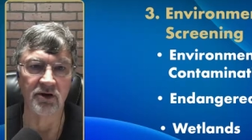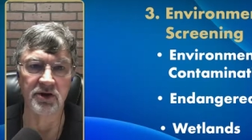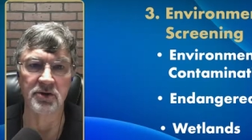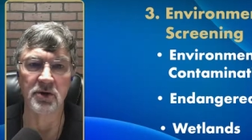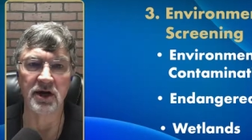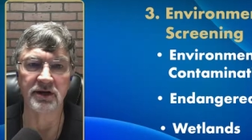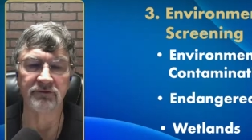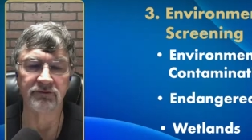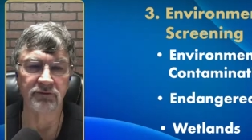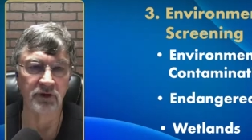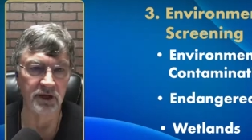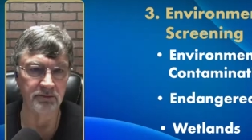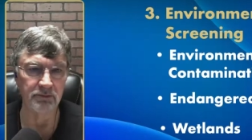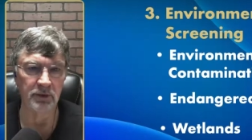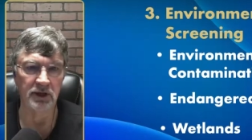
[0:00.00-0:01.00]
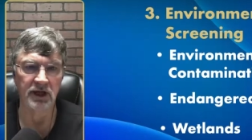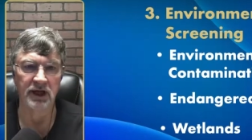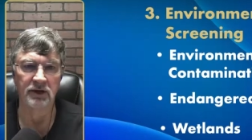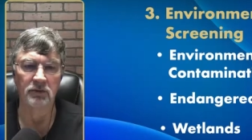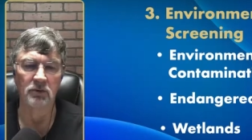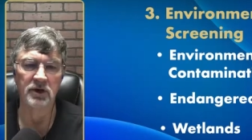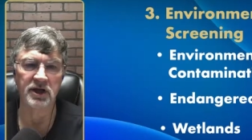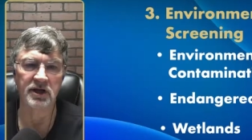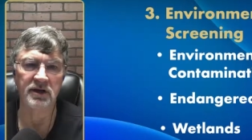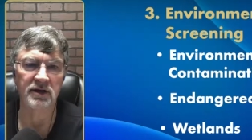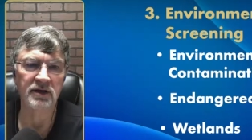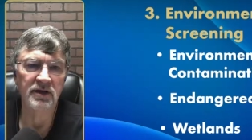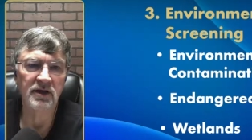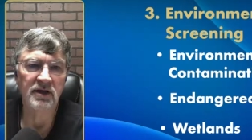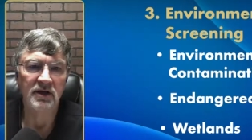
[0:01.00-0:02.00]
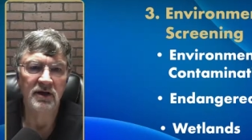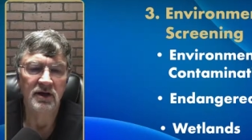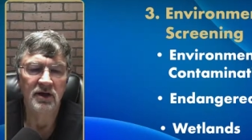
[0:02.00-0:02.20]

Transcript: Are you on a floodplain? We